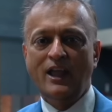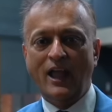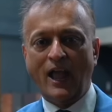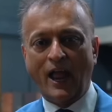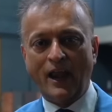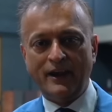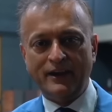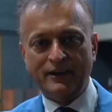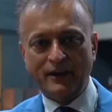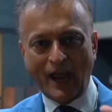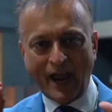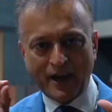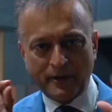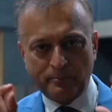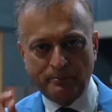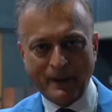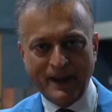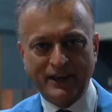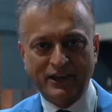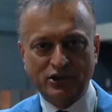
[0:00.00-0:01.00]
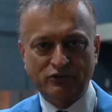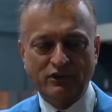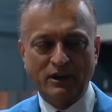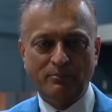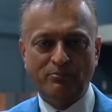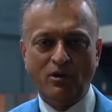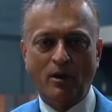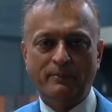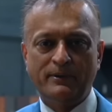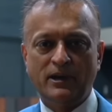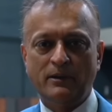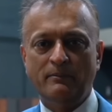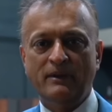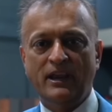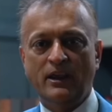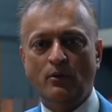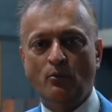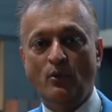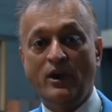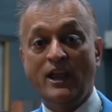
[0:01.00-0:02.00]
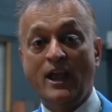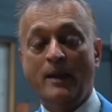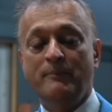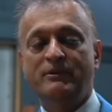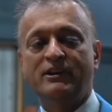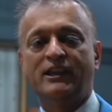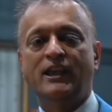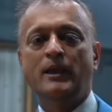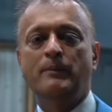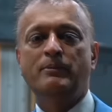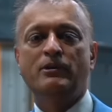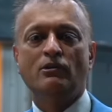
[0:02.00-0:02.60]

and at Baker Street Property Meet we aim to keep